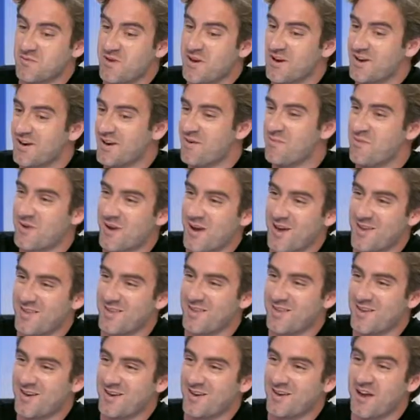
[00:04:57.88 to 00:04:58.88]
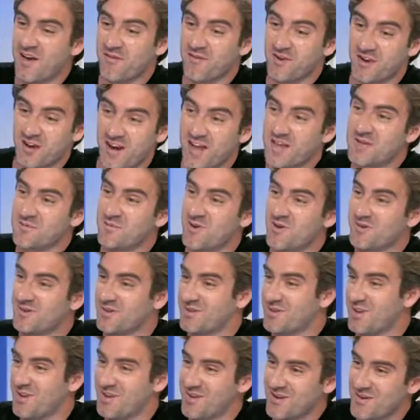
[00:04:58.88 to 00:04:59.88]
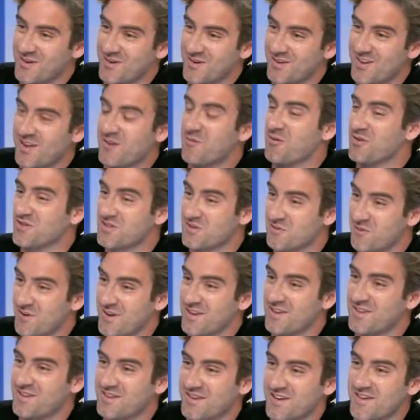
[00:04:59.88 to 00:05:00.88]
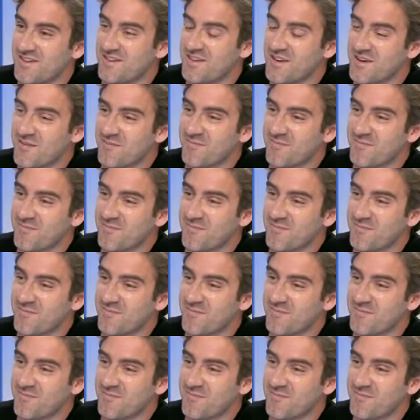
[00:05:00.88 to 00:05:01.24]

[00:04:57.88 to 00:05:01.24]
being an Olympic athlete and having an expert to tell you people like, what to eat. So, yeah.